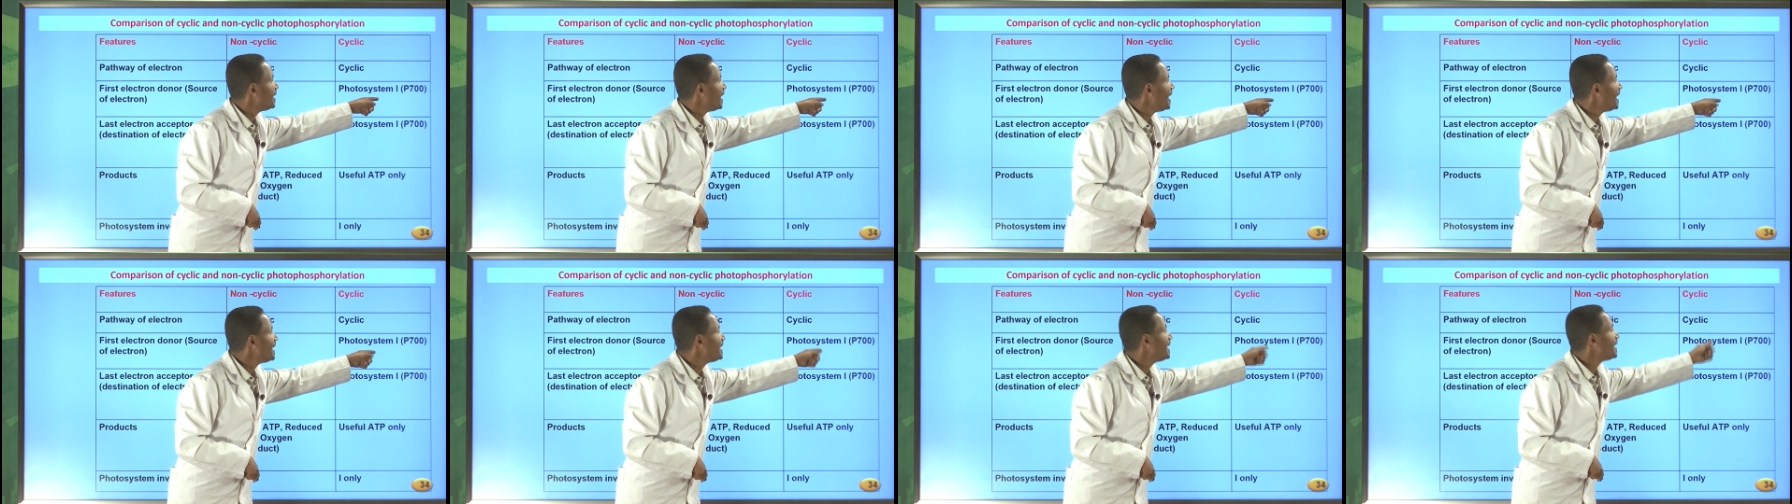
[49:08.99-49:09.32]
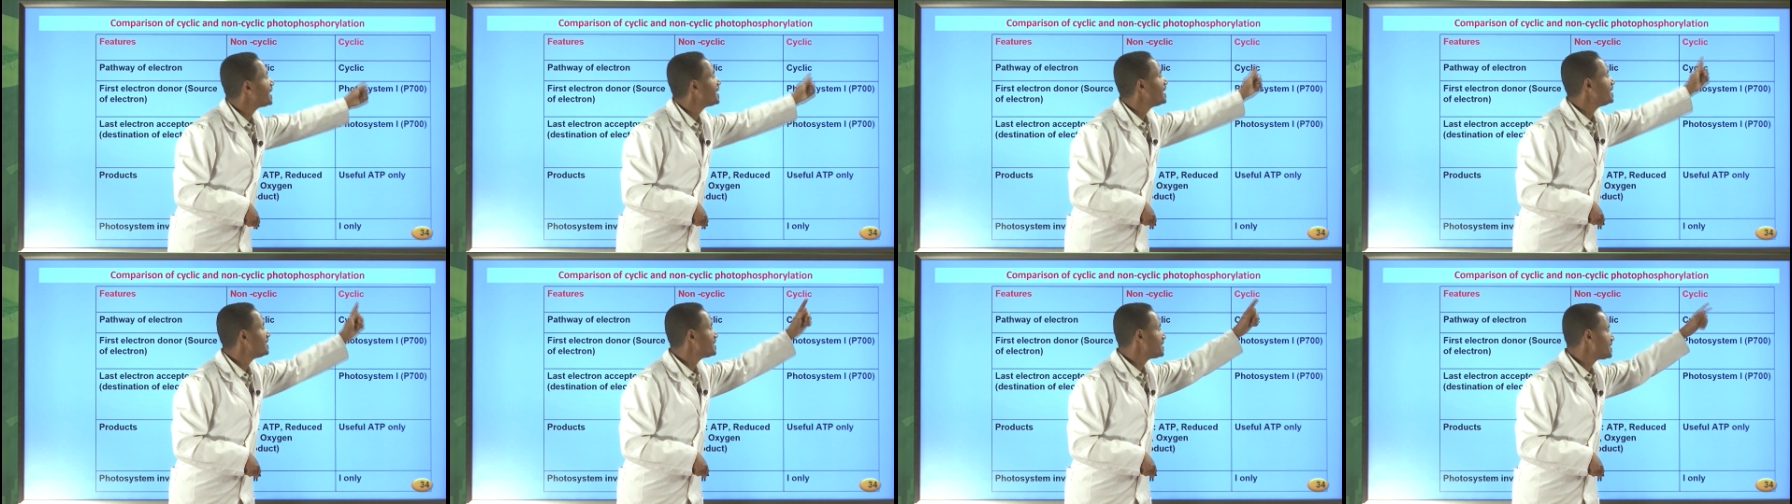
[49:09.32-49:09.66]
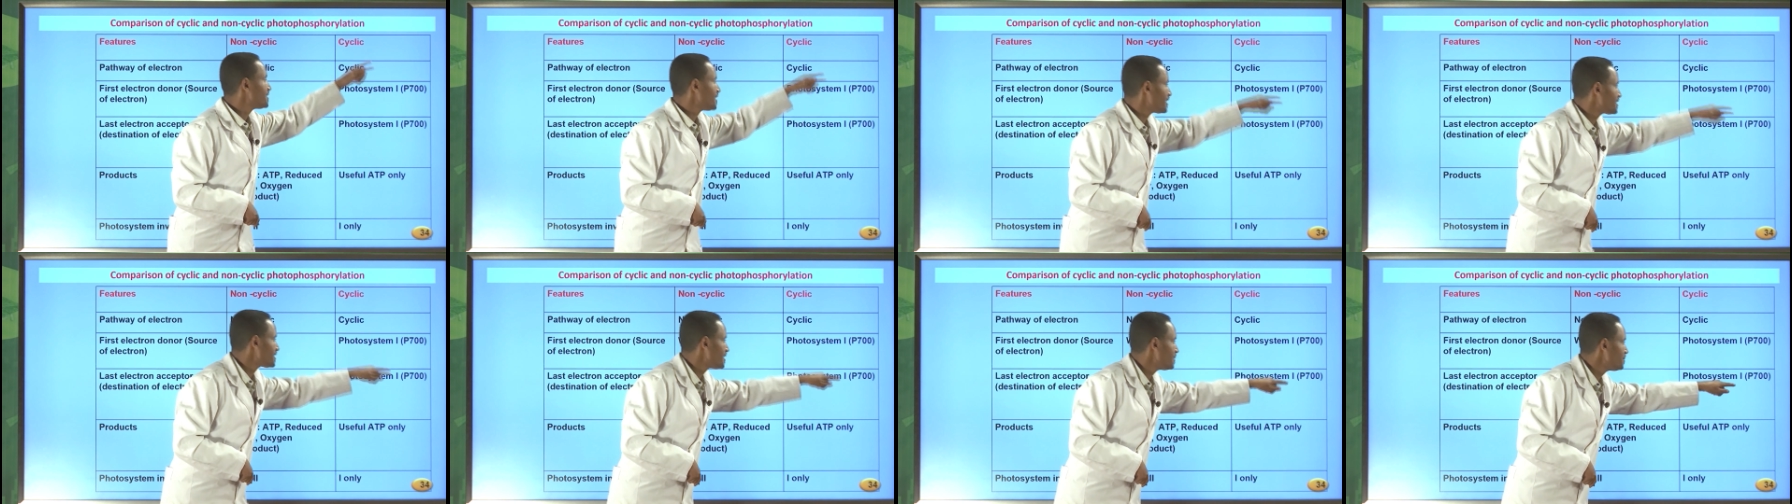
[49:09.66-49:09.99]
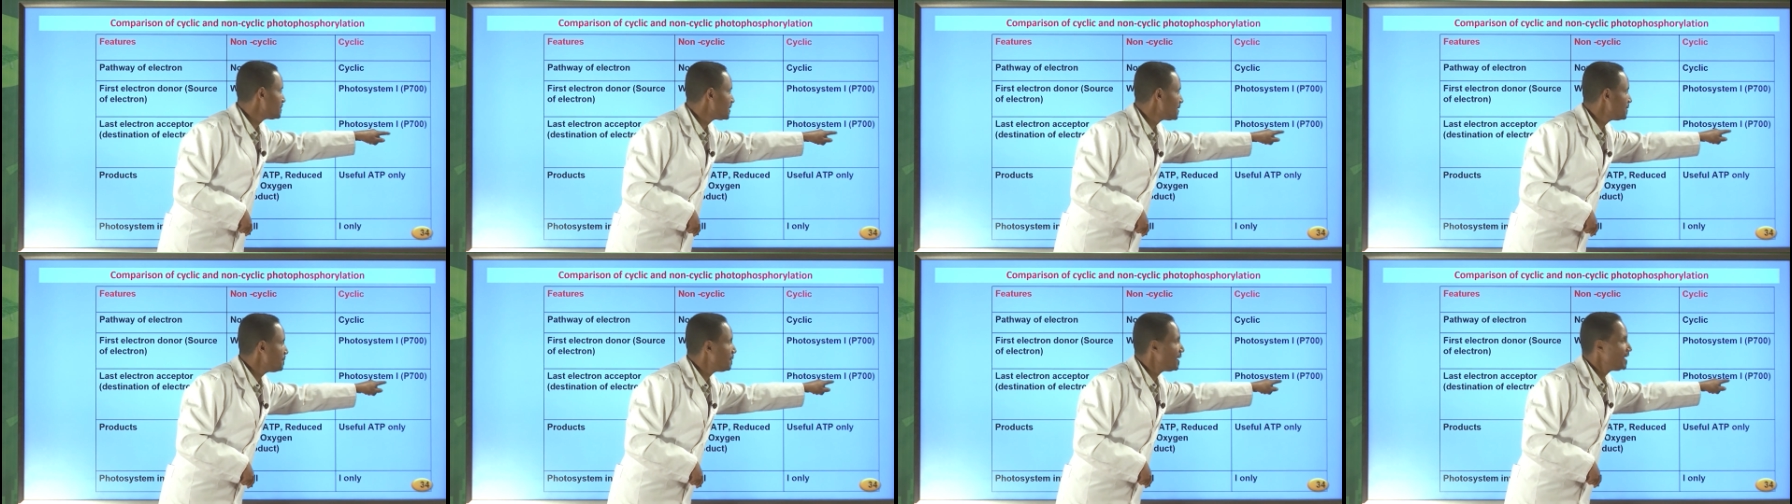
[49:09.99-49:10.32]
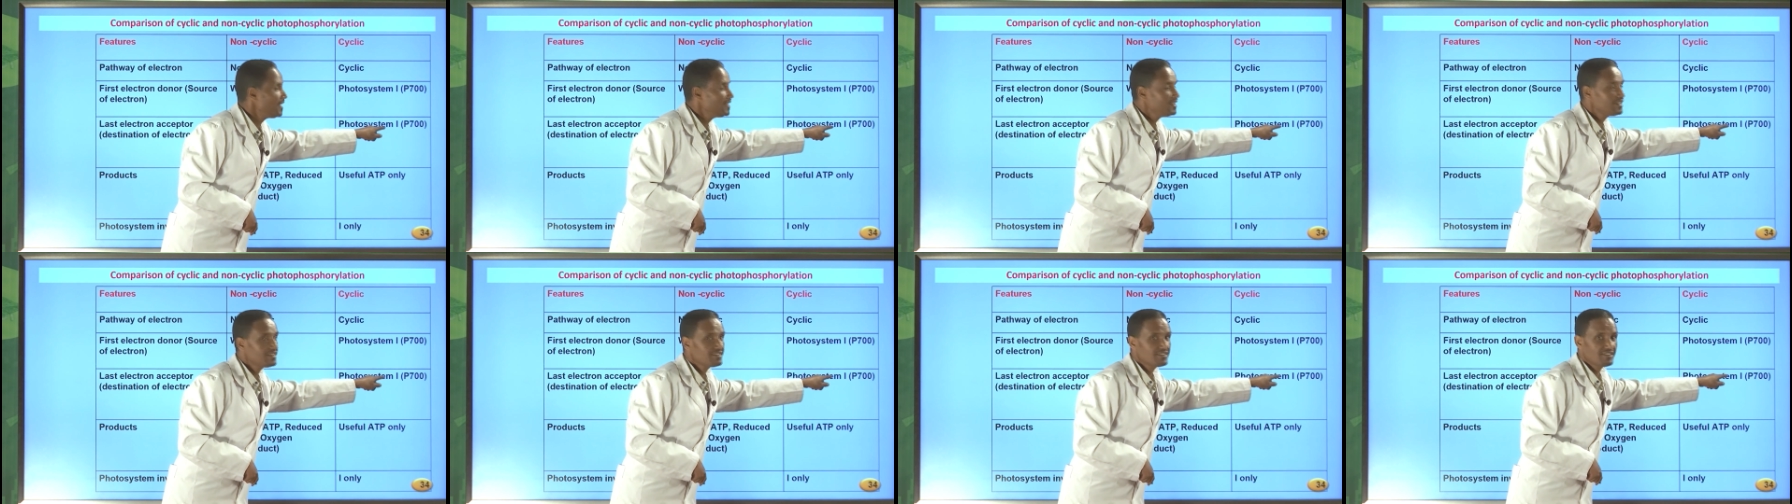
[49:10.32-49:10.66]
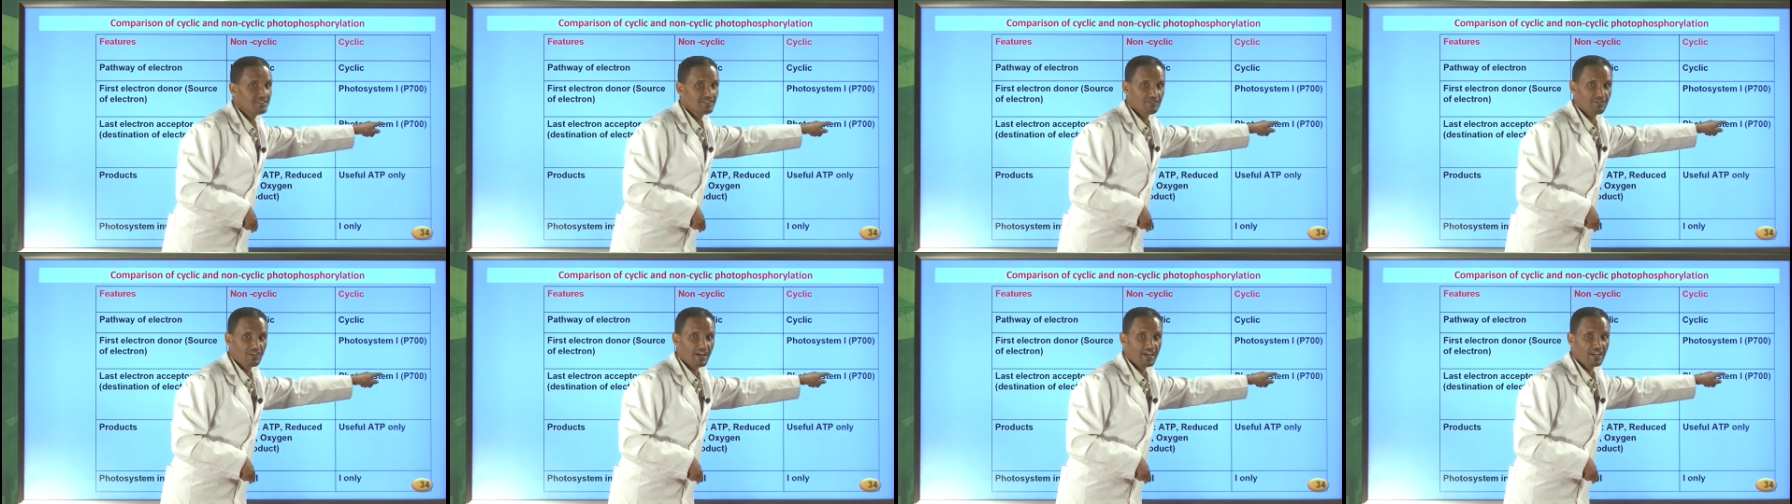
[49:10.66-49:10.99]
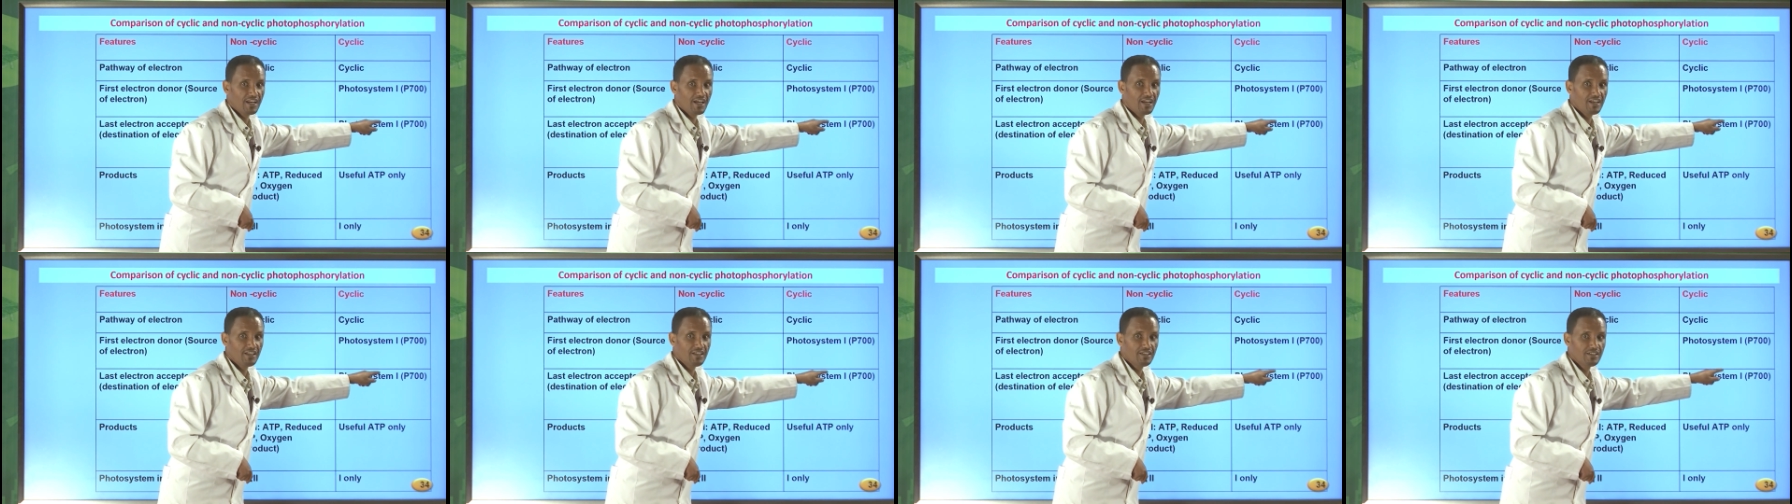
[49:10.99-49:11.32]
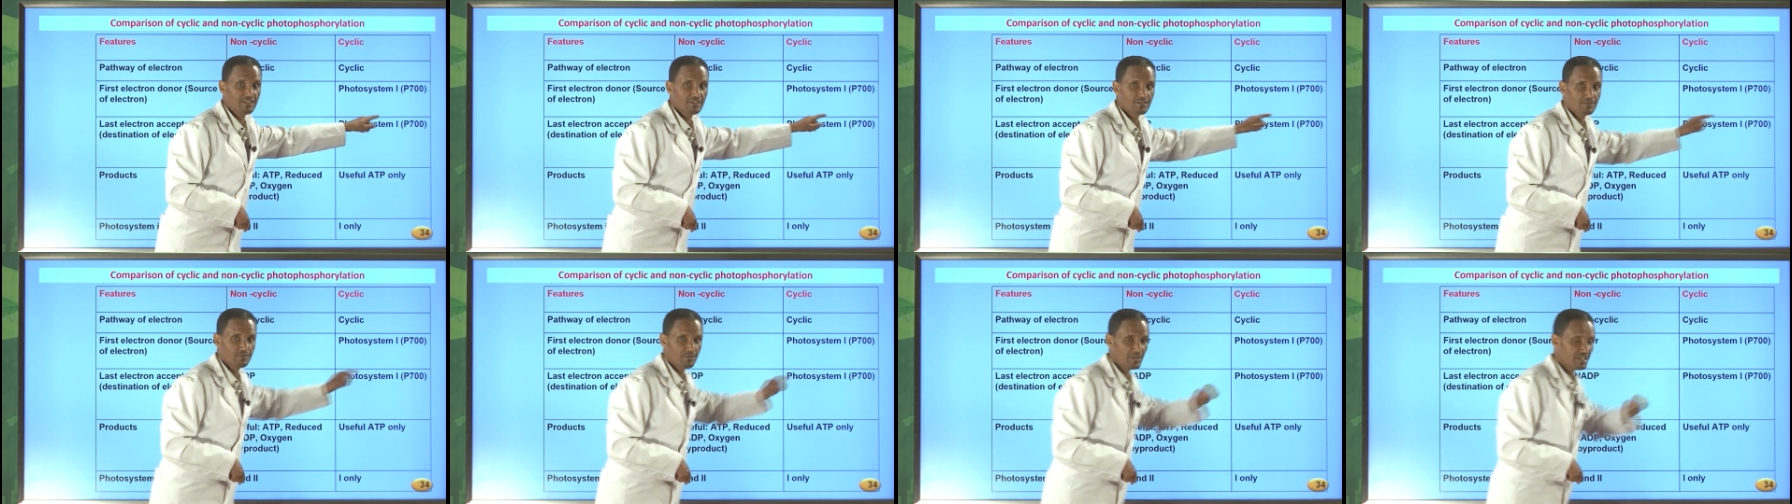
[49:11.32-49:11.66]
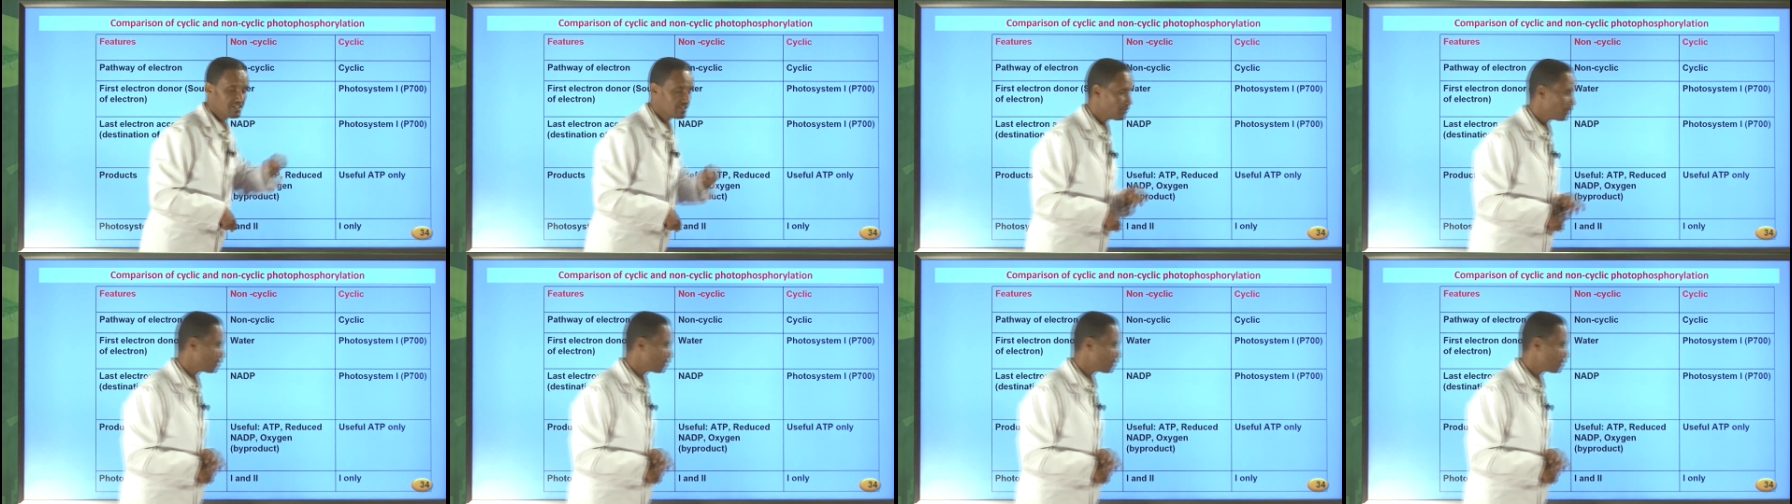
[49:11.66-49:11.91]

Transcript: and again it is accepted by finally by the